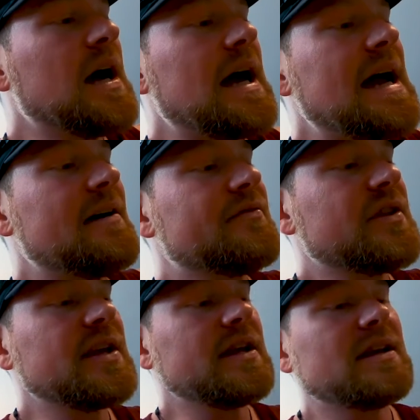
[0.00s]
I have
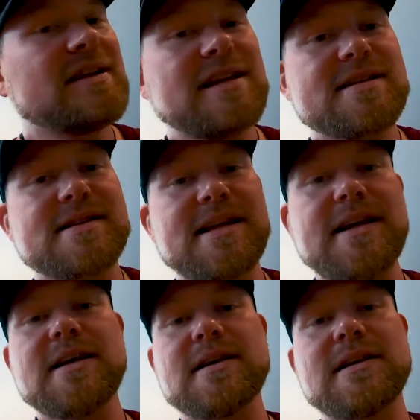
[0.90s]
the
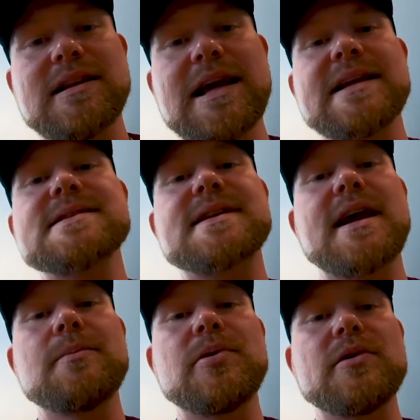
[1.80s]
Nissi
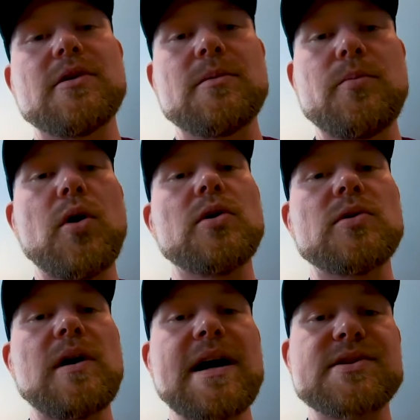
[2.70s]
landscape
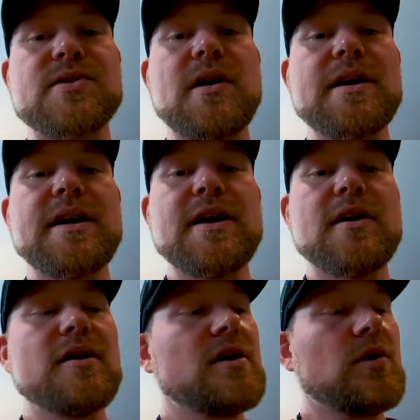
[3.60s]
polarizer on
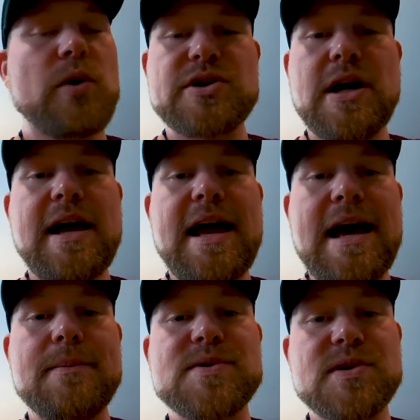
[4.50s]
here, which I
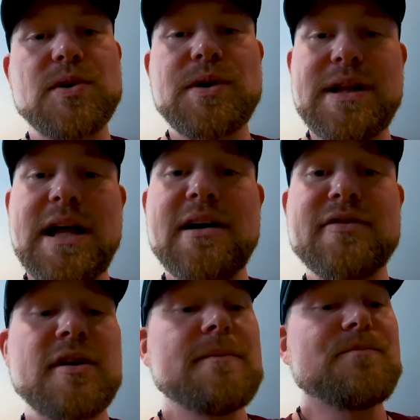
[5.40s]
absolutely
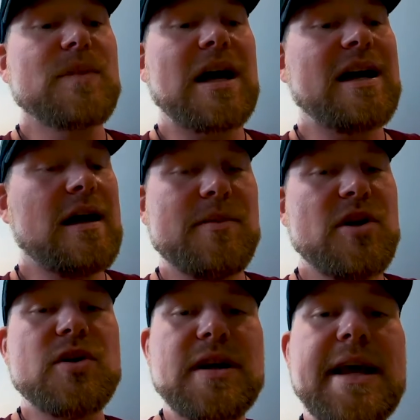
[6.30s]
love.
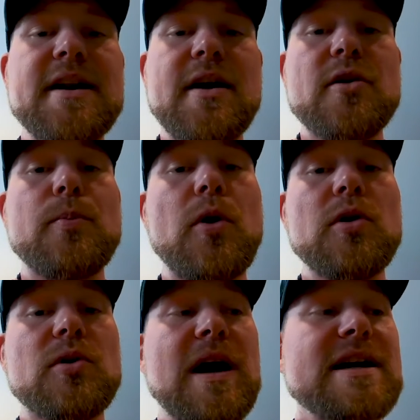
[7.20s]
You can get another
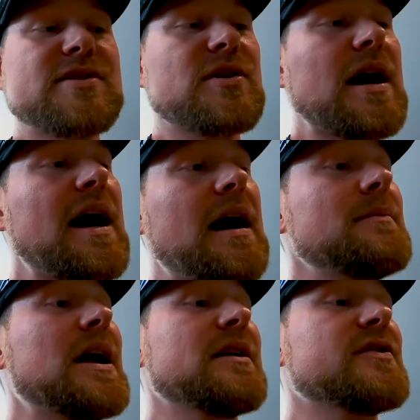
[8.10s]
polarizer.
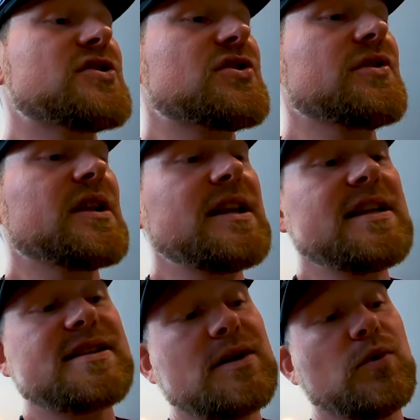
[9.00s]
I'm not even sure that
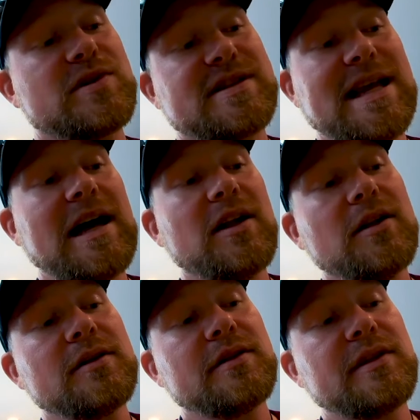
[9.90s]
Nissi will
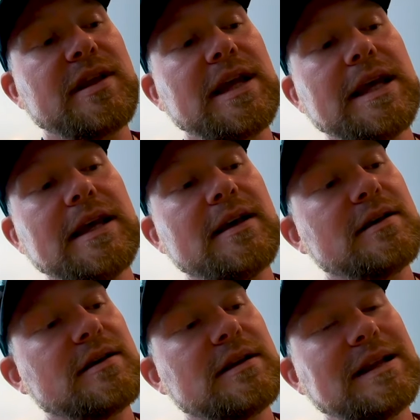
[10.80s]
sell the
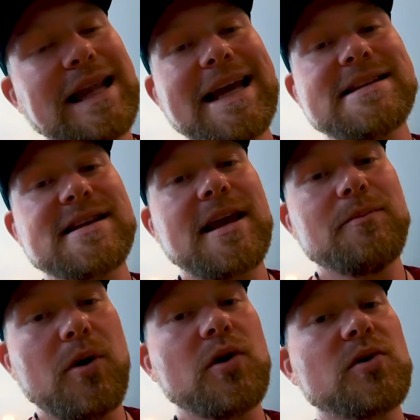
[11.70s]

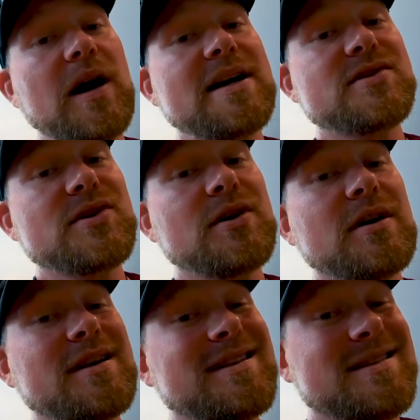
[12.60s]
landscape polarizer
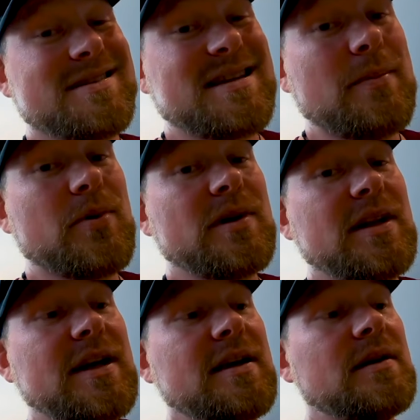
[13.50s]

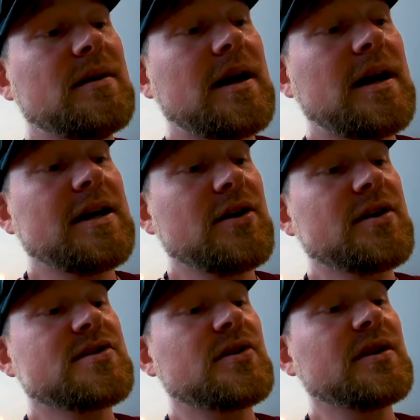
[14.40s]
separately. You
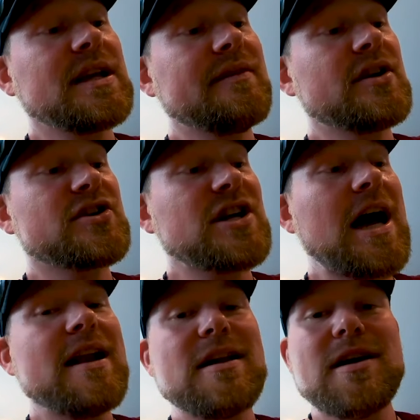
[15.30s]
can certainly give it a
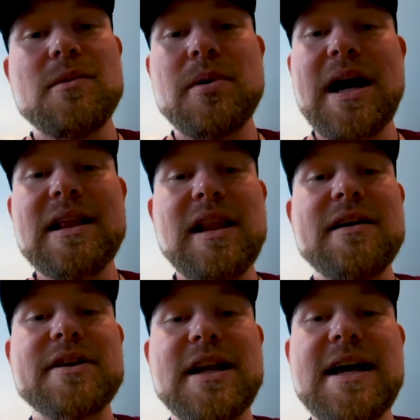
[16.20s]
shot, but I
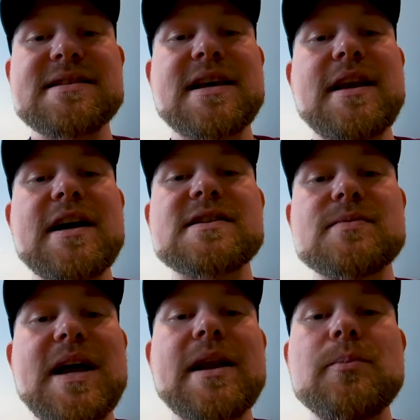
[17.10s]
love it. It has that
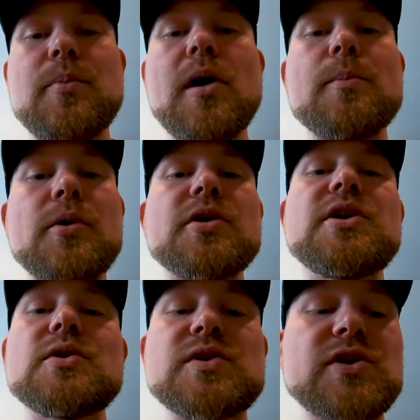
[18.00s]
nice kind of purple
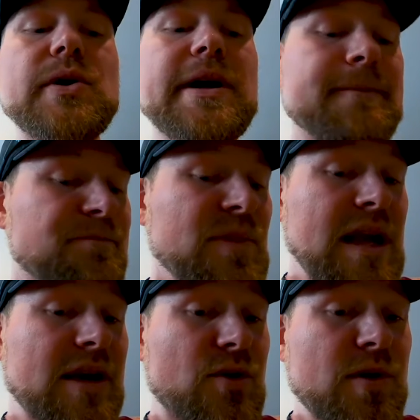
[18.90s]
hue to it
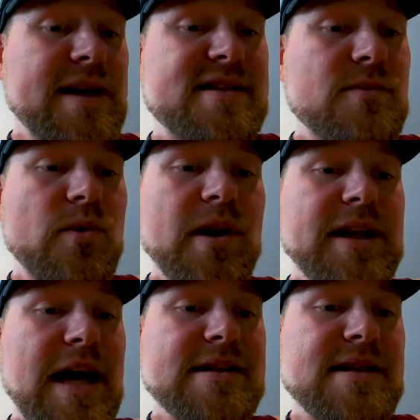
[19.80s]
and creates some
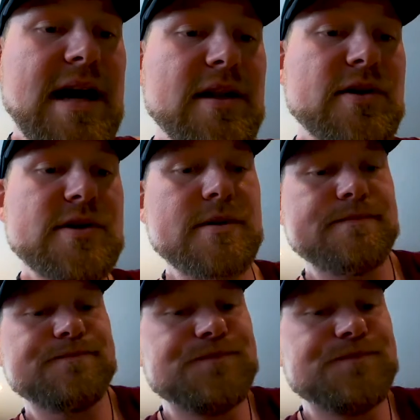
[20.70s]
really nice colors.